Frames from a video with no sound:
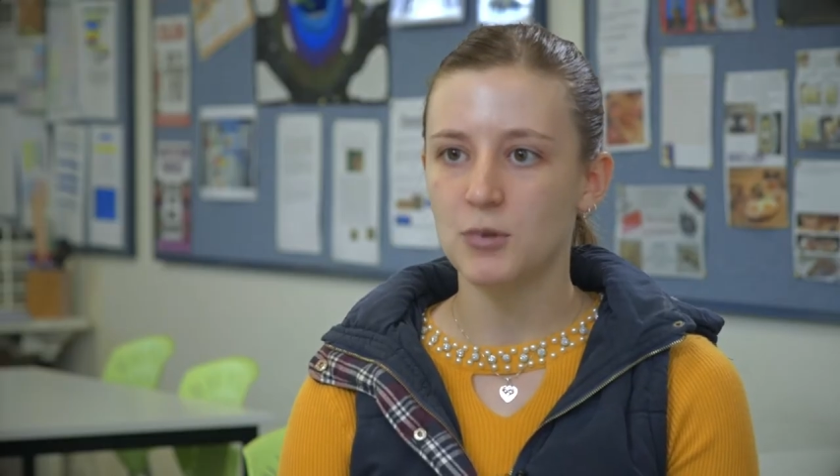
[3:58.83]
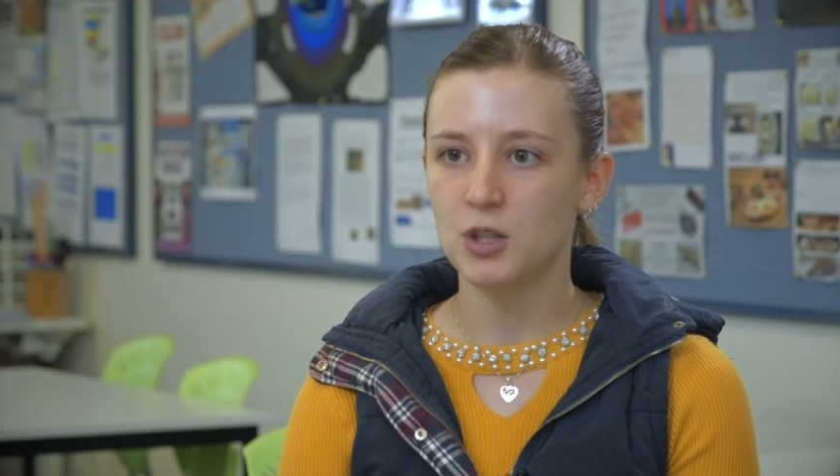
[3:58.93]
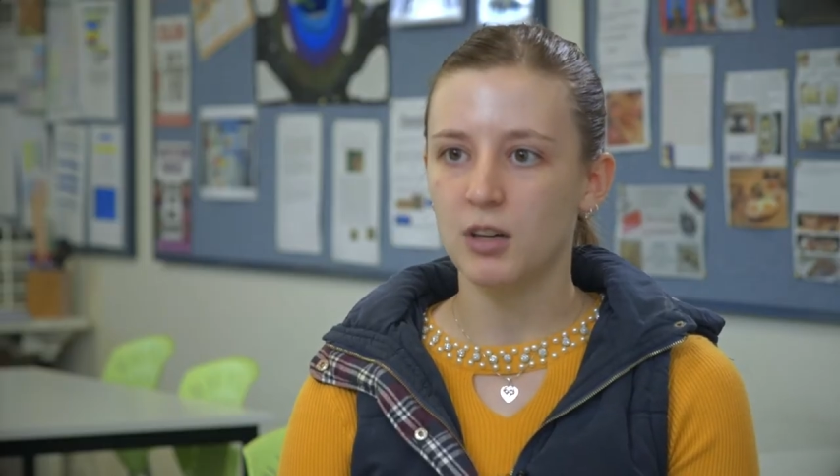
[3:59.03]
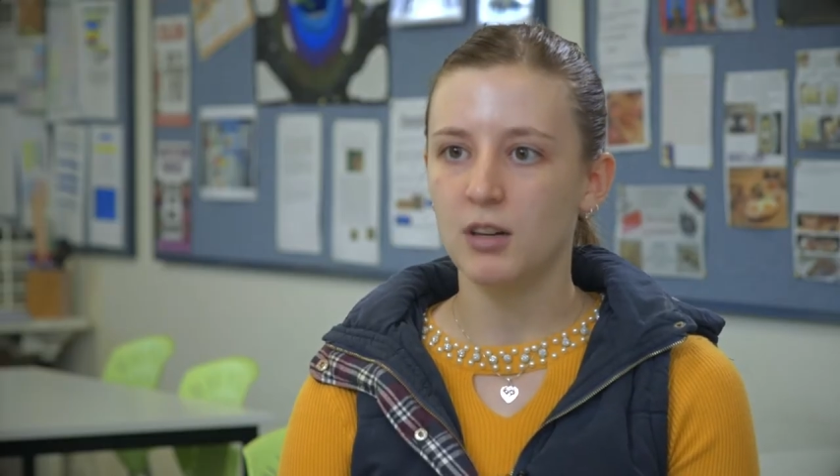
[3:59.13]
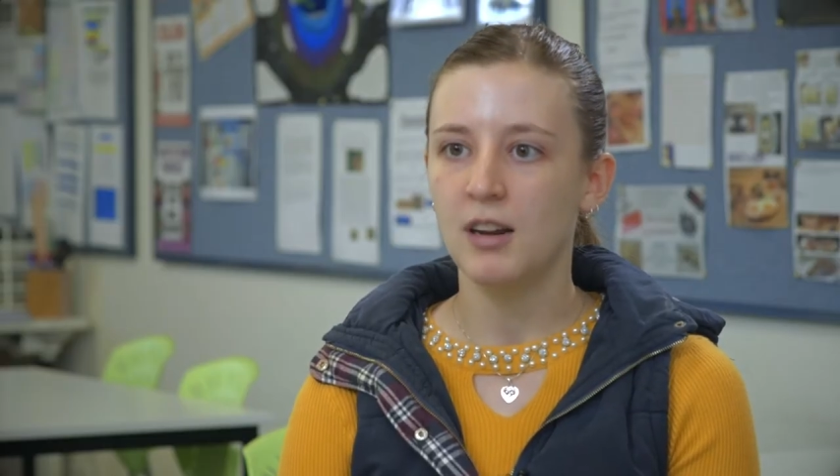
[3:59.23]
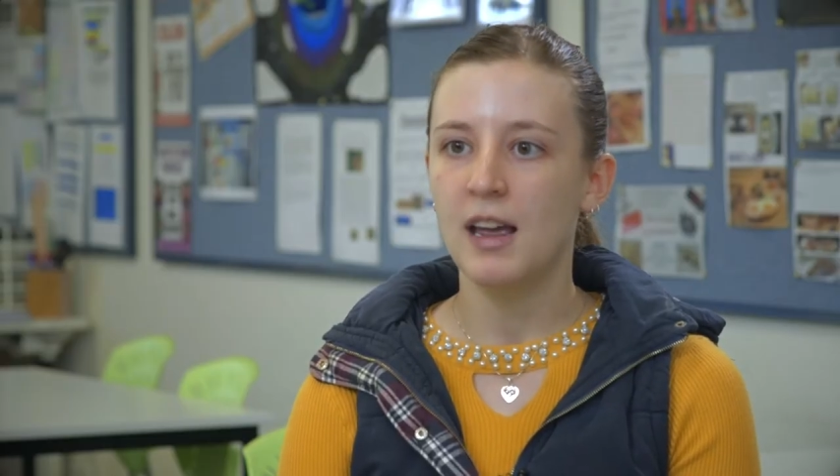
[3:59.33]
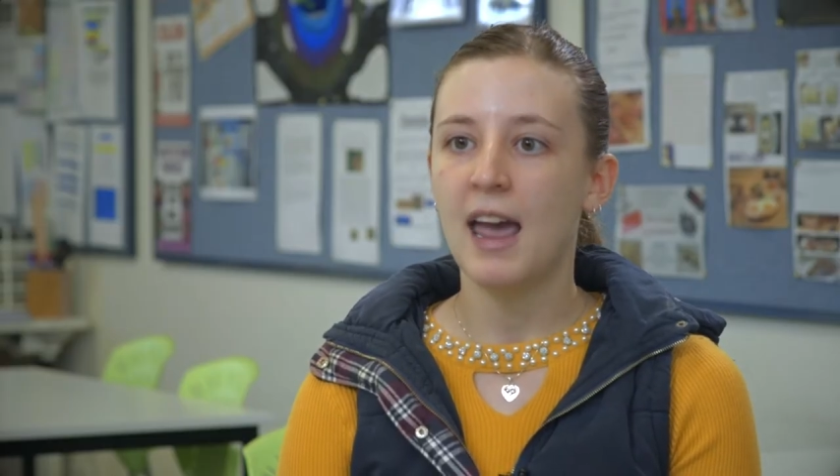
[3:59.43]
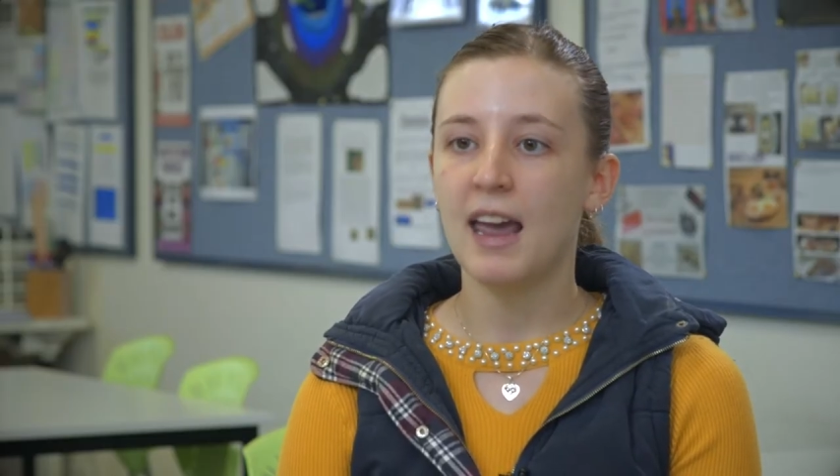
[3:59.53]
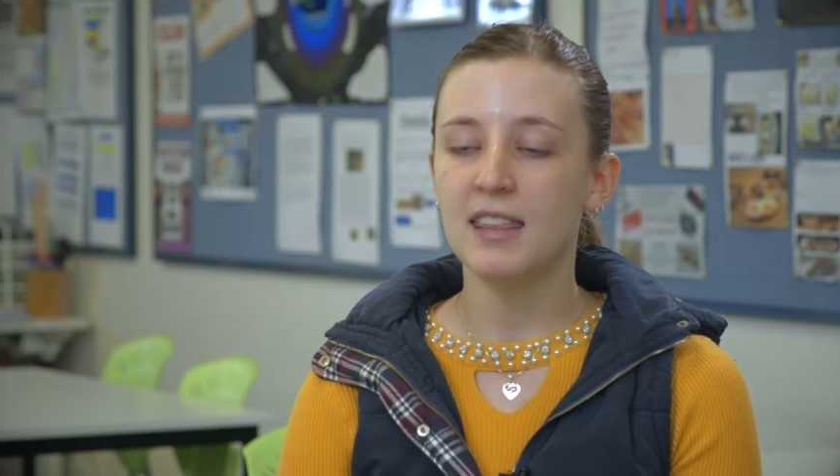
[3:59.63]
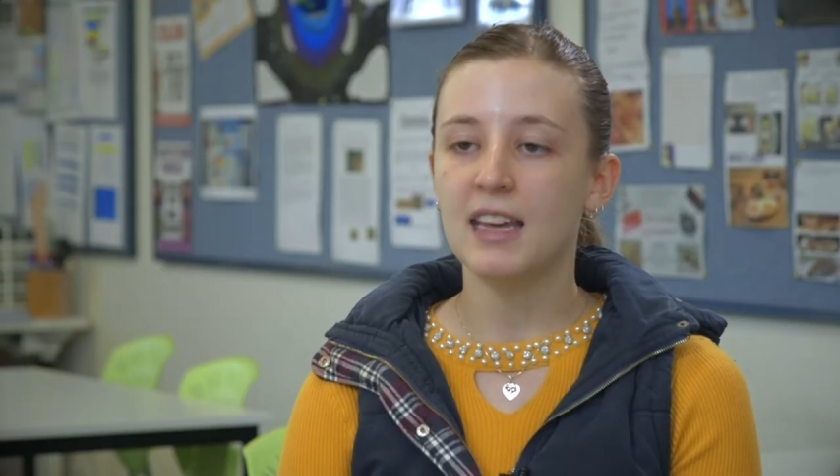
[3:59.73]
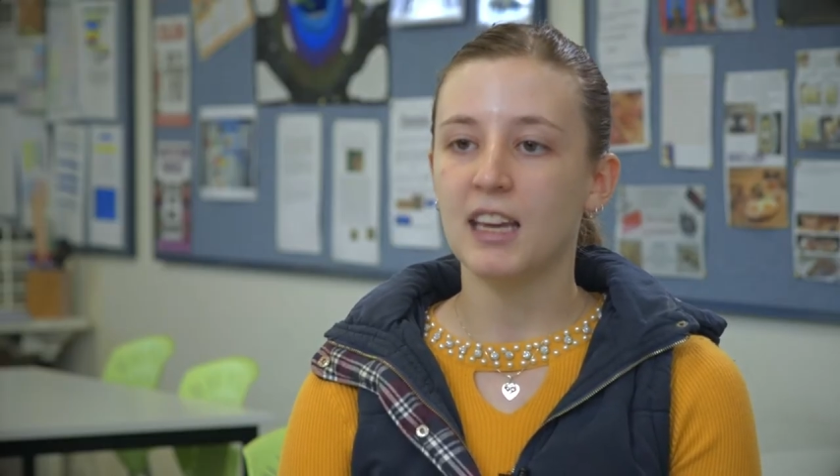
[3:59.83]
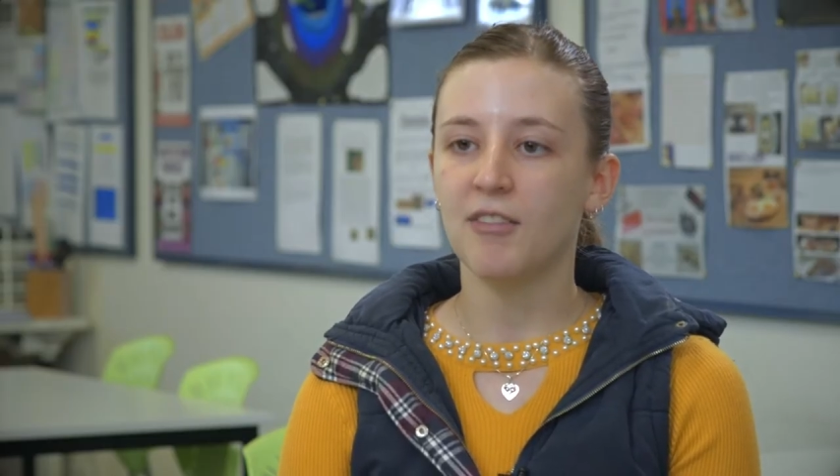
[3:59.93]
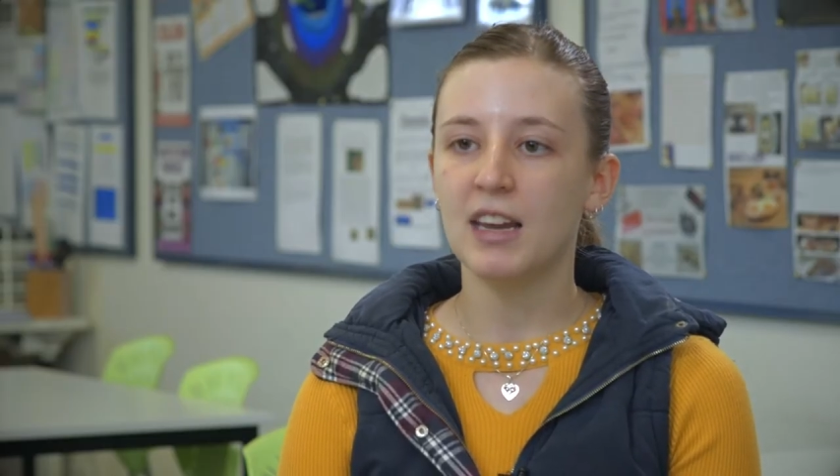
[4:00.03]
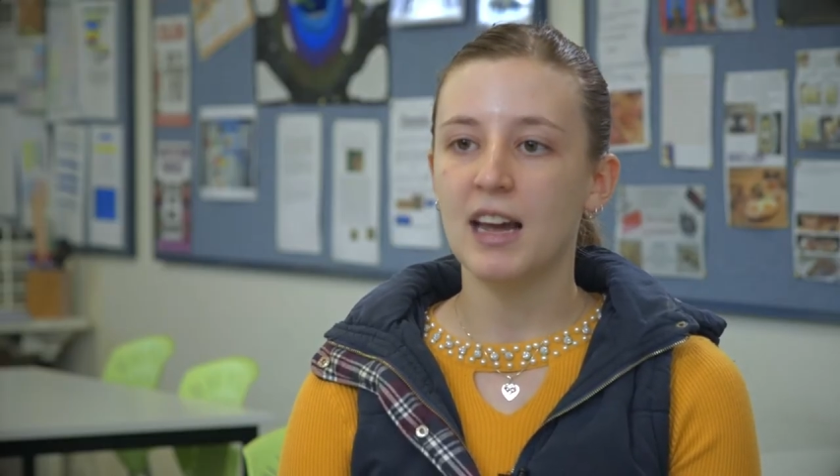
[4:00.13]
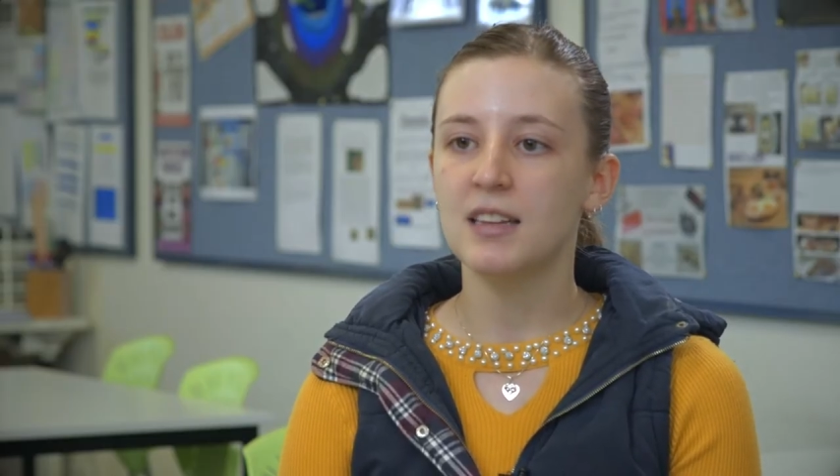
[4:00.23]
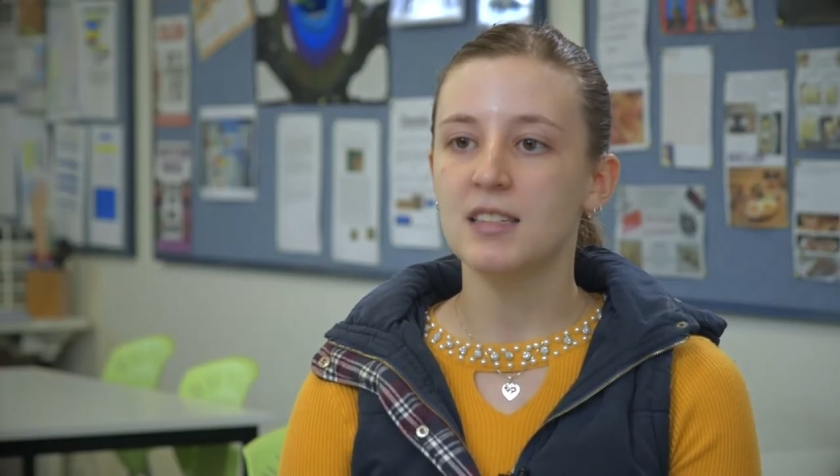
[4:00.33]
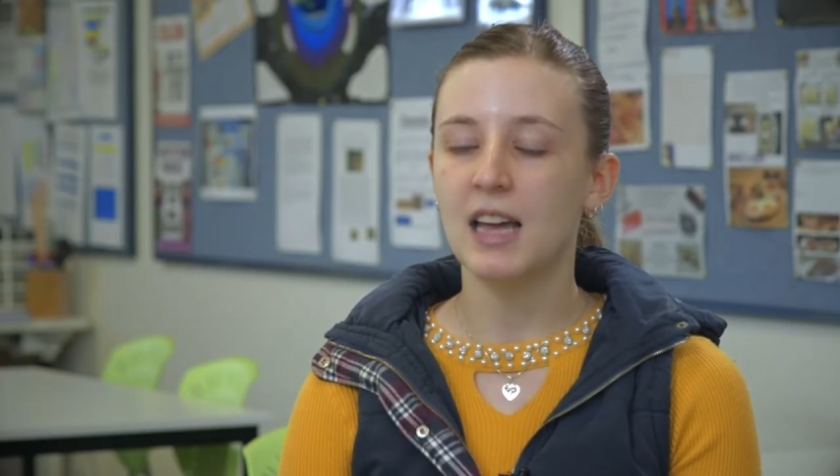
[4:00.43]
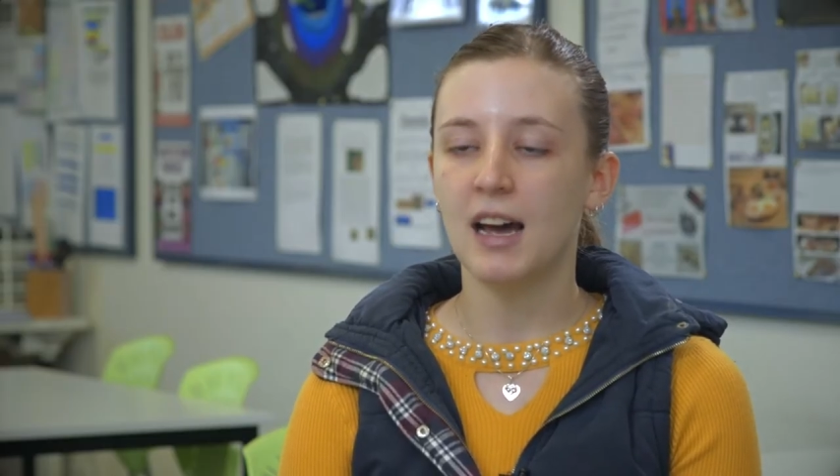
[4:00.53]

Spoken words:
to, and they're giving us